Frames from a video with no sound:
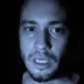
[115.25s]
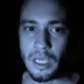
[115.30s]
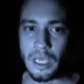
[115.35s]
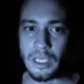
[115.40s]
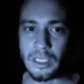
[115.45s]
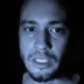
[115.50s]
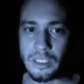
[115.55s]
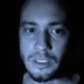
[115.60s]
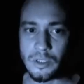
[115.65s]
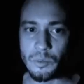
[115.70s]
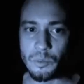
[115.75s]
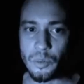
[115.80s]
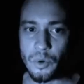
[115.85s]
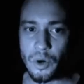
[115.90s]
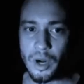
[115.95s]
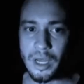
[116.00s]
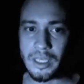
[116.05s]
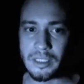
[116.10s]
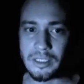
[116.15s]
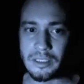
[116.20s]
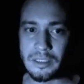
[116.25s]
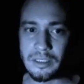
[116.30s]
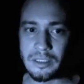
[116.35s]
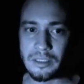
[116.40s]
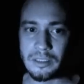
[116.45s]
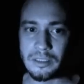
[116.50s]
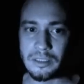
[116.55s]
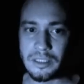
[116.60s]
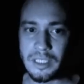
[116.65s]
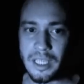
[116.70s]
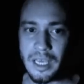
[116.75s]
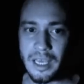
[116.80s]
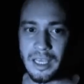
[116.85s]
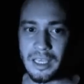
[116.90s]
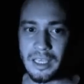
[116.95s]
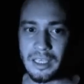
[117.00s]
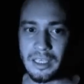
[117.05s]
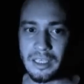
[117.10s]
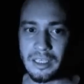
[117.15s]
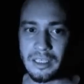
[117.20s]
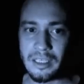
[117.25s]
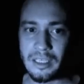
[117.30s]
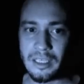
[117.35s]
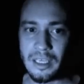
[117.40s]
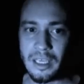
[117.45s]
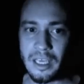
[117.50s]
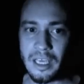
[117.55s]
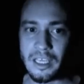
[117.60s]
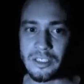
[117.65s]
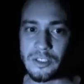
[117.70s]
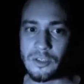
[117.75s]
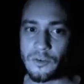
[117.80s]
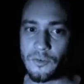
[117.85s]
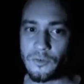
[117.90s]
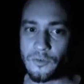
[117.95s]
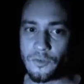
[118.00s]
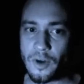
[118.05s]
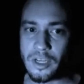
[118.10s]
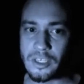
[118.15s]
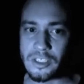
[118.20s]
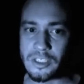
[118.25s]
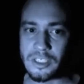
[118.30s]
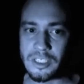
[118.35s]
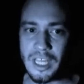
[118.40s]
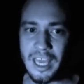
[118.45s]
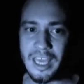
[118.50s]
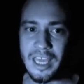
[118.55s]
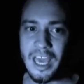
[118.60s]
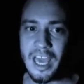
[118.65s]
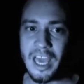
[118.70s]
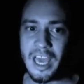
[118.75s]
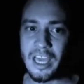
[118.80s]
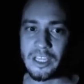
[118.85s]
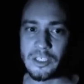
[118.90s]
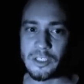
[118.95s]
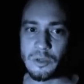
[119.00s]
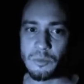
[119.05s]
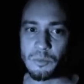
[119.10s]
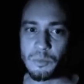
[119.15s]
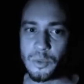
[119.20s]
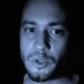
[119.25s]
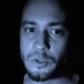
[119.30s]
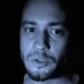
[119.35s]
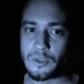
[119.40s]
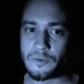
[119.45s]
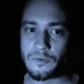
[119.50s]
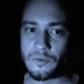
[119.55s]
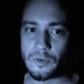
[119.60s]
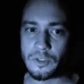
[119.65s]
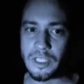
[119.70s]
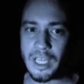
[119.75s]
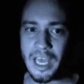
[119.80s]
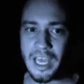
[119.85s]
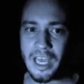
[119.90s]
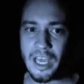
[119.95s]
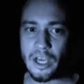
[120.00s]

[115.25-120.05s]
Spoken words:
It is a bright day. It's a fresh day. It's a beautiful day,